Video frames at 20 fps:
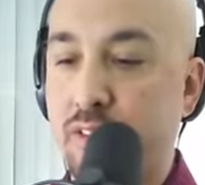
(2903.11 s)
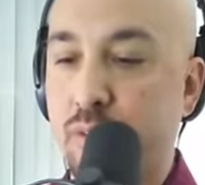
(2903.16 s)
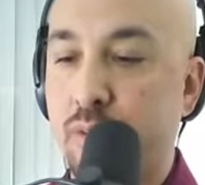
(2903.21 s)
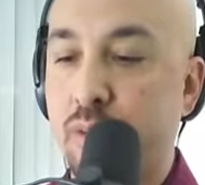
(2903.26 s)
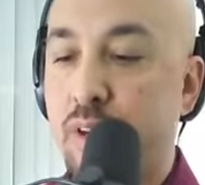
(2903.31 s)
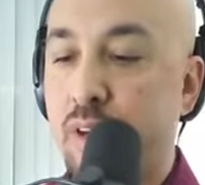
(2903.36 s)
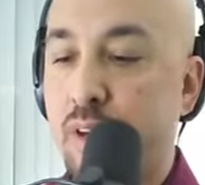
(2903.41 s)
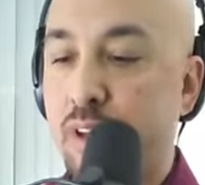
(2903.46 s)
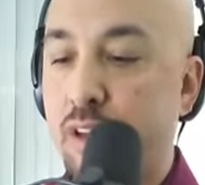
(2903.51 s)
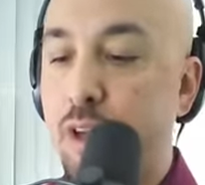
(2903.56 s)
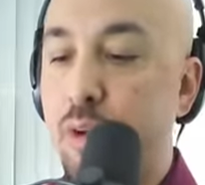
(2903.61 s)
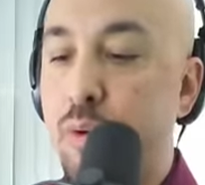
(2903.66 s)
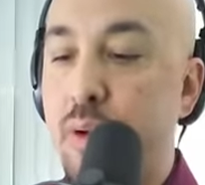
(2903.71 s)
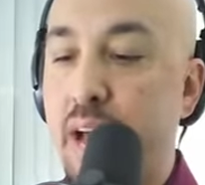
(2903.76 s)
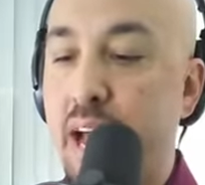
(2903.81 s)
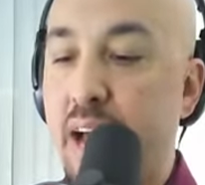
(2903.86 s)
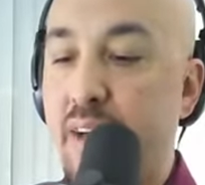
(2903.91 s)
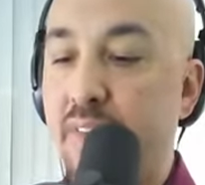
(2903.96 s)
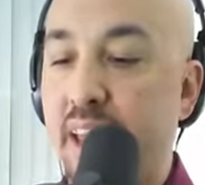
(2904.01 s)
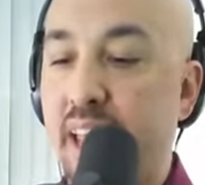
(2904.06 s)
So you
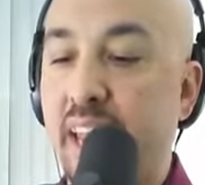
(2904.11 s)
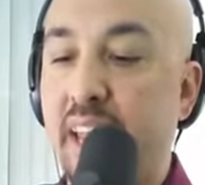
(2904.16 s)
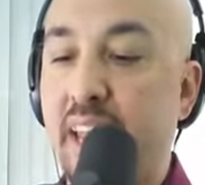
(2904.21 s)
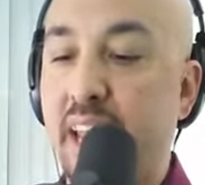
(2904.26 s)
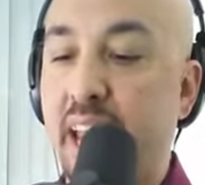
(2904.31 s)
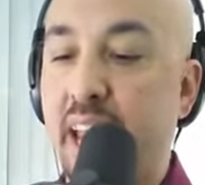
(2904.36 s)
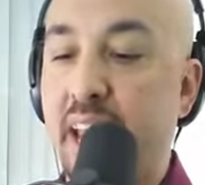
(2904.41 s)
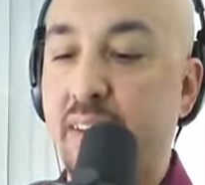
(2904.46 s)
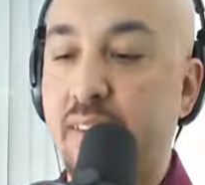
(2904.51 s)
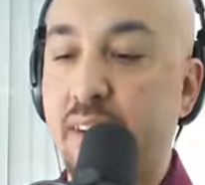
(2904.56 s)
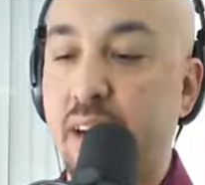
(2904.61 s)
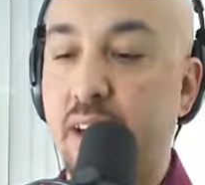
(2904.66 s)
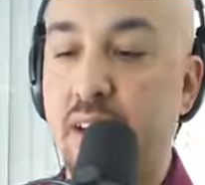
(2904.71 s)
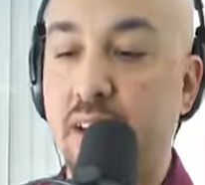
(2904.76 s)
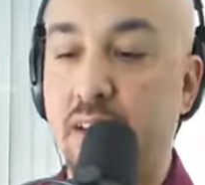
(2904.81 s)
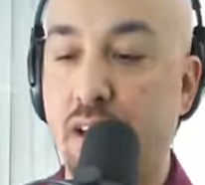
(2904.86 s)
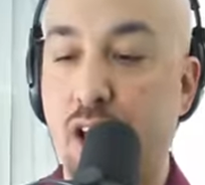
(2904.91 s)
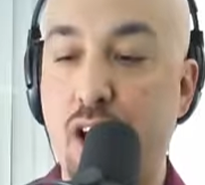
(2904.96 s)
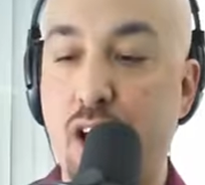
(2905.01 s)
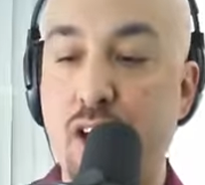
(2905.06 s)
have a, a, a
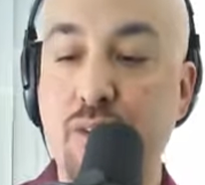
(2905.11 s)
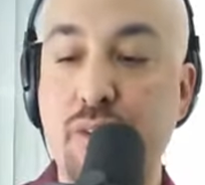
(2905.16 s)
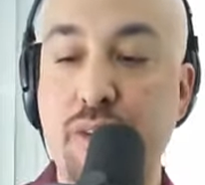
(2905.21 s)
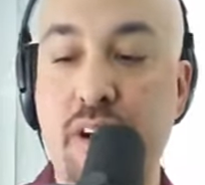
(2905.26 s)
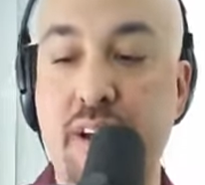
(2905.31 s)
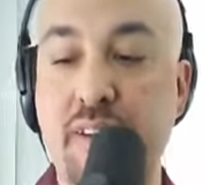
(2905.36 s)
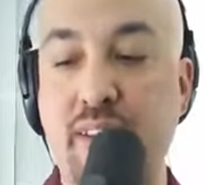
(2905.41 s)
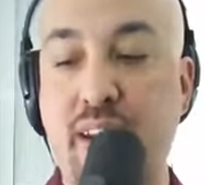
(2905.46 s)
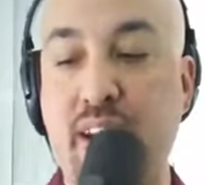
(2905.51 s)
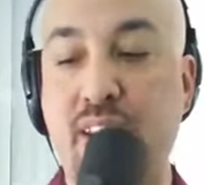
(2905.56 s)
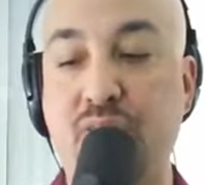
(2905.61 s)
laundry list,